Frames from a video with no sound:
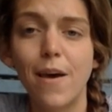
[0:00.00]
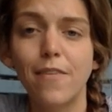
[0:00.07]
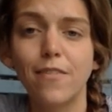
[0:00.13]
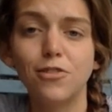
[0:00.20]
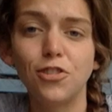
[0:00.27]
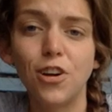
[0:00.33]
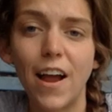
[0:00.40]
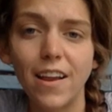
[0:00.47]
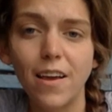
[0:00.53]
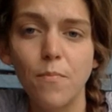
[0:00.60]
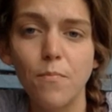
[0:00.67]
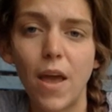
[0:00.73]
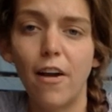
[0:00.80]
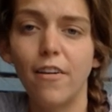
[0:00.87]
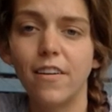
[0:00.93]
Try to
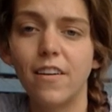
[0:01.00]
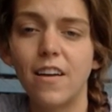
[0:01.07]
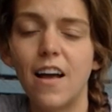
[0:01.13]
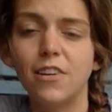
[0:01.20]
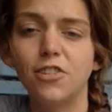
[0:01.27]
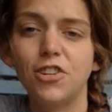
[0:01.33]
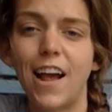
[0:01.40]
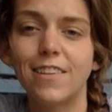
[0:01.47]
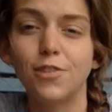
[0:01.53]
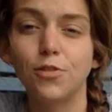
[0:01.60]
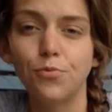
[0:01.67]
compare and contrast